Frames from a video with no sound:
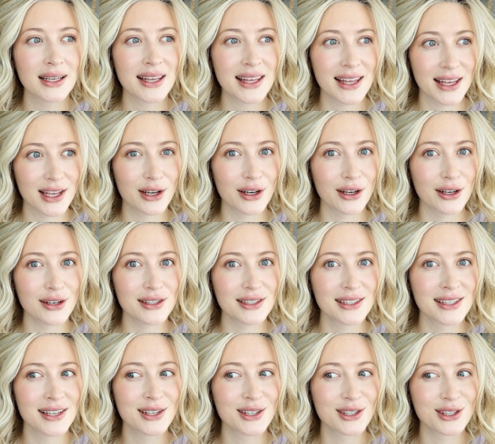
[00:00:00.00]

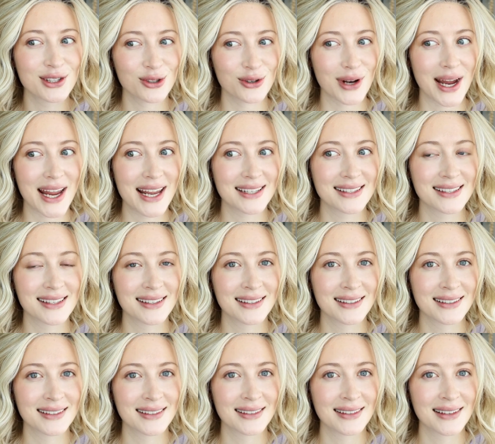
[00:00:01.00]
years straight,
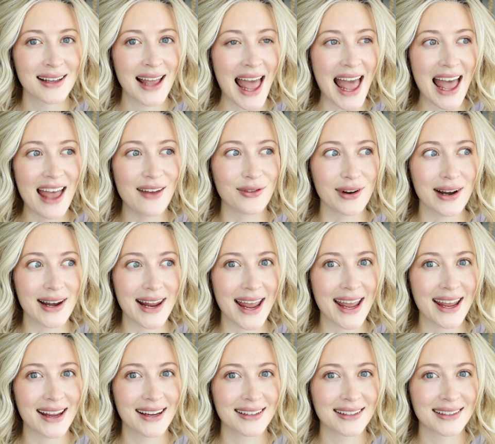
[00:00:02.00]
every
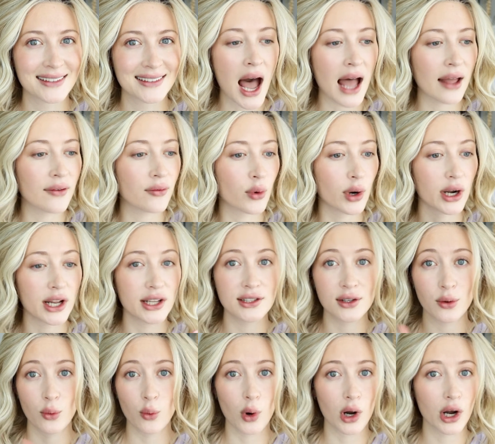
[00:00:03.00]
day. I've worn it
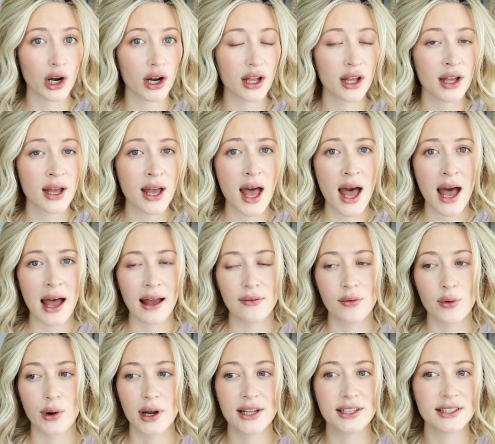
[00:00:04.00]
to work, I've
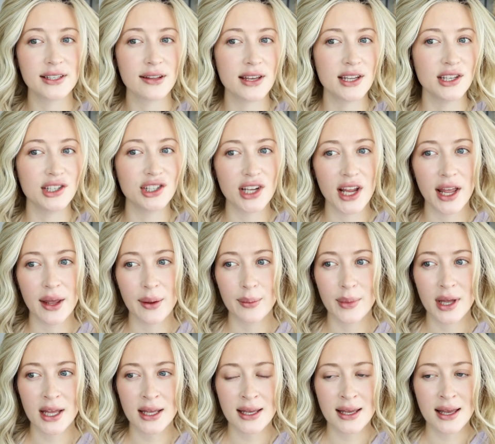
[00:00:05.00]
worn it to the
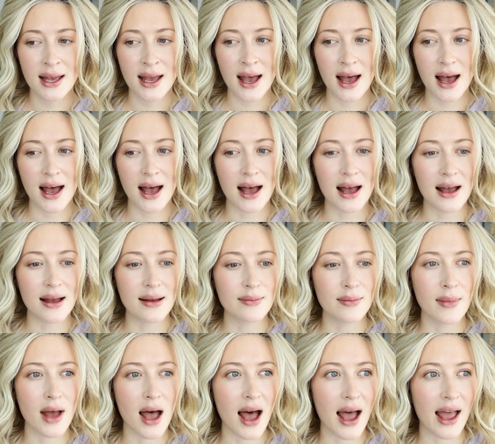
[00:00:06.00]
gym,
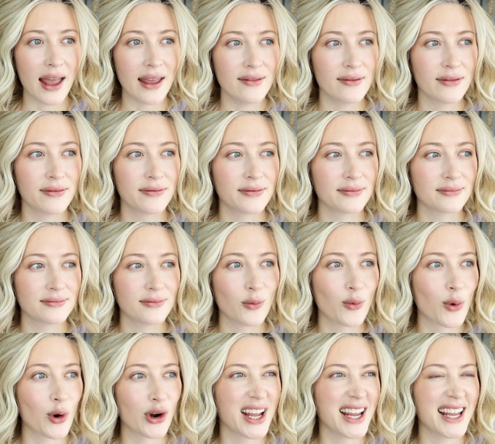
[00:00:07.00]
I've
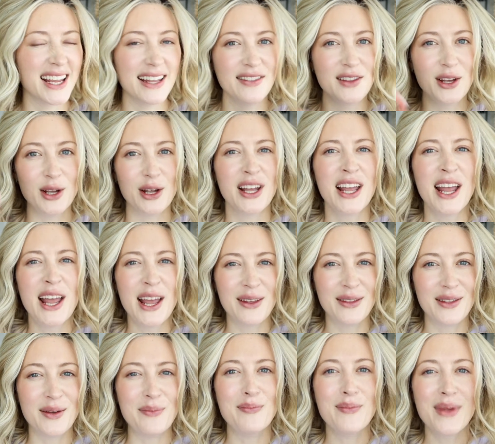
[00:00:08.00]
worn it in the
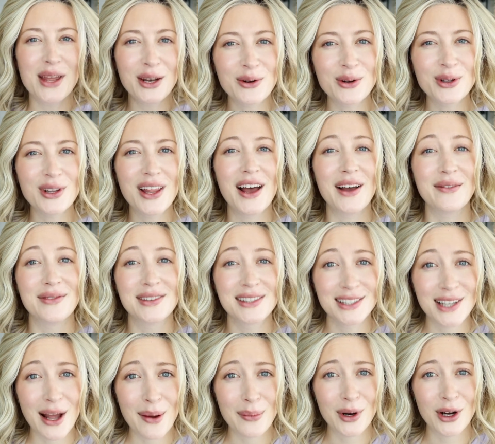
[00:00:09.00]
middle of
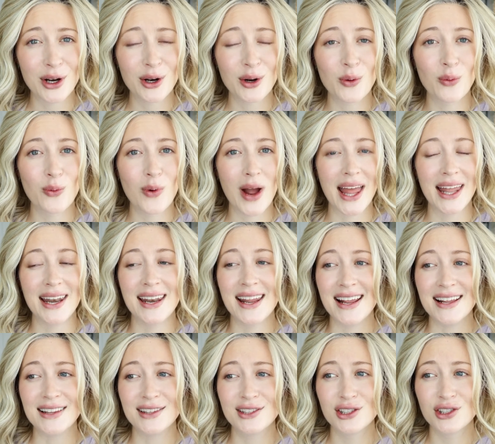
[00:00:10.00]
summer when
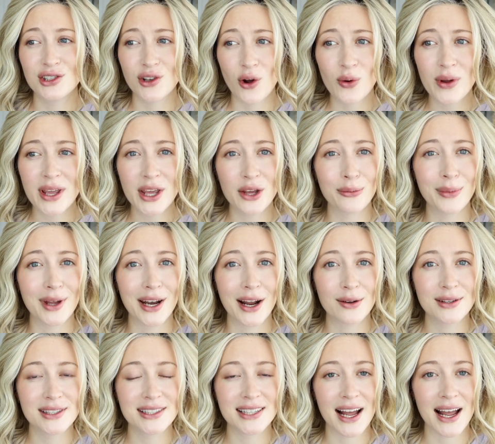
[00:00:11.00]
it's so humid
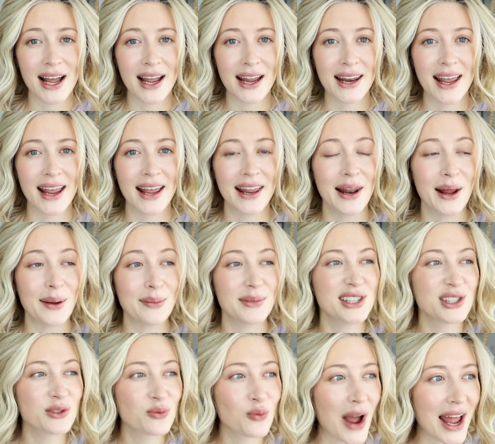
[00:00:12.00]
outside and I'm
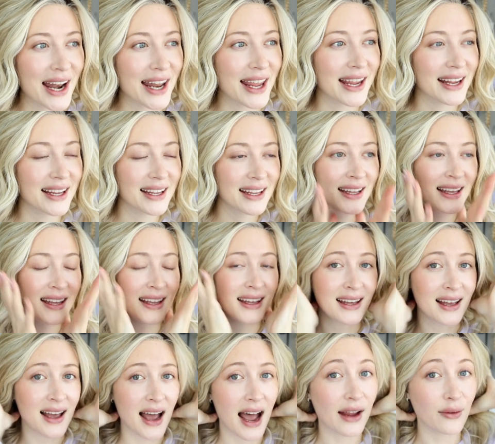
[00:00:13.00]
sweating.
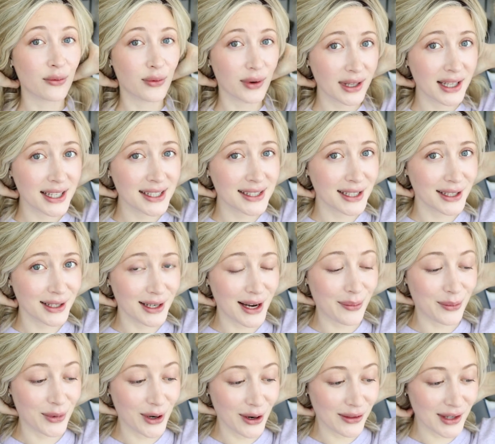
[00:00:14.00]
I really did a
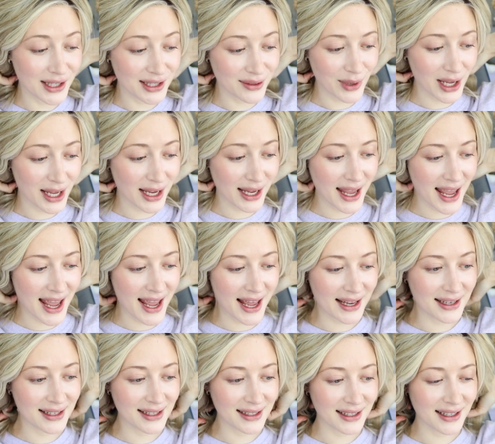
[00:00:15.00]
number on this wig,
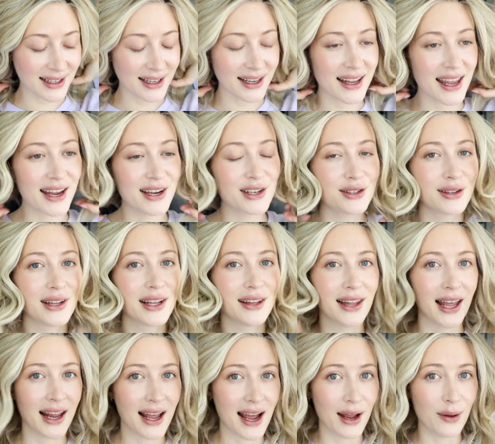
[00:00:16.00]
and occasionally,
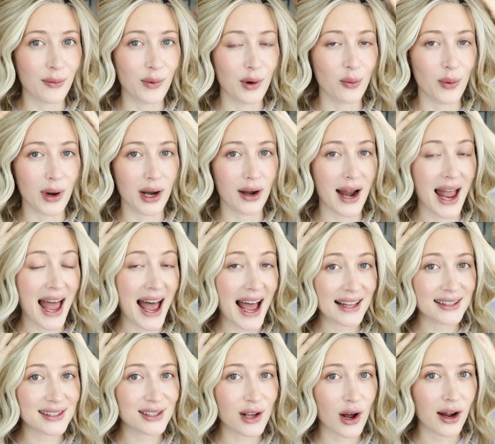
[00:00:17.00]
like, I will wear
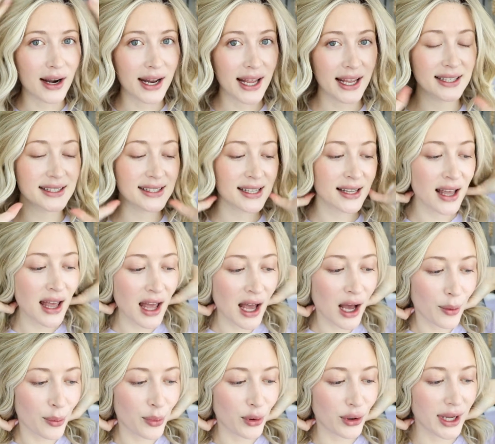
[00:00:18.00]
hats on it.
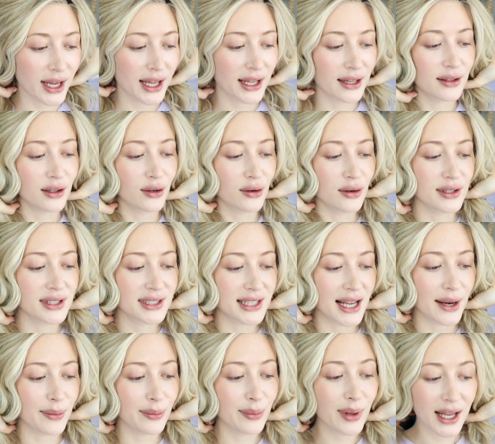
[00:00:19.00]
I'll put it in little
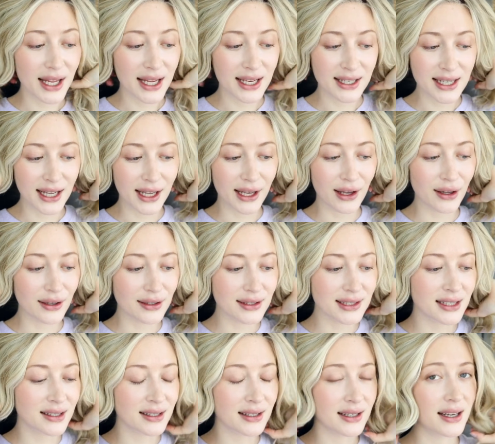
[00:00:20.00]
side
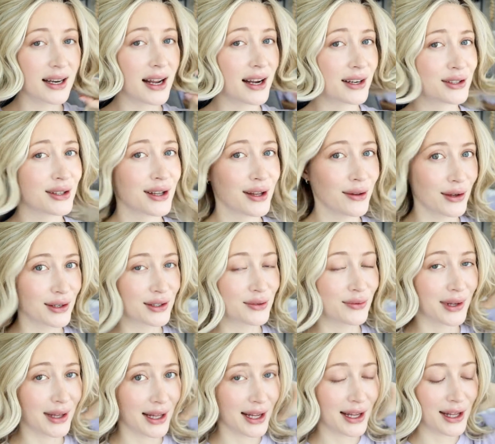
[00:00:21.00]
pigtails. It actually looks
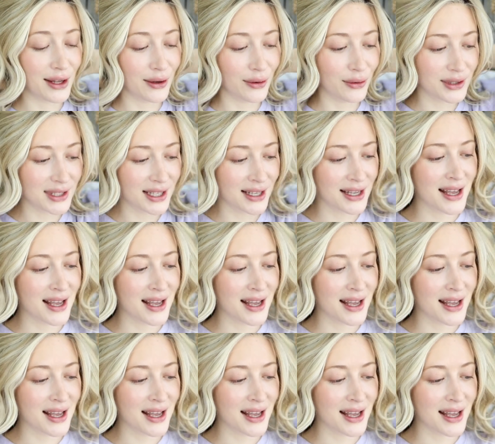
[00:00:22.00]
really cute.